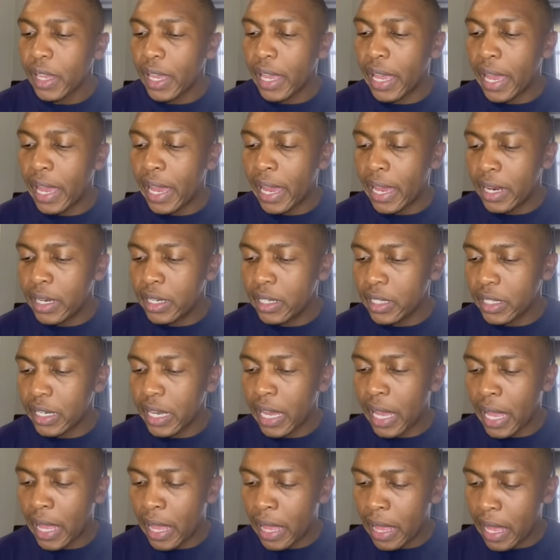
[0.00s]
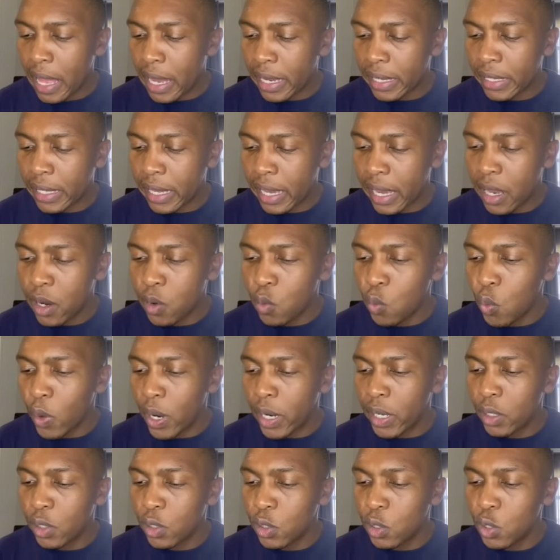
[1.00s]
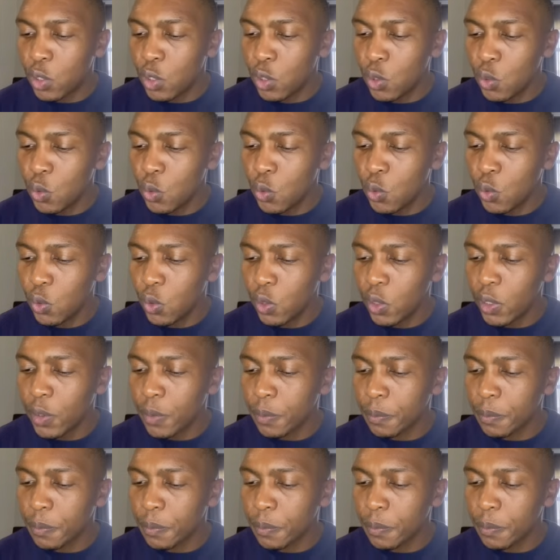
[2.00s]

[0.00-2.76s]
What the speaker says: And again, when q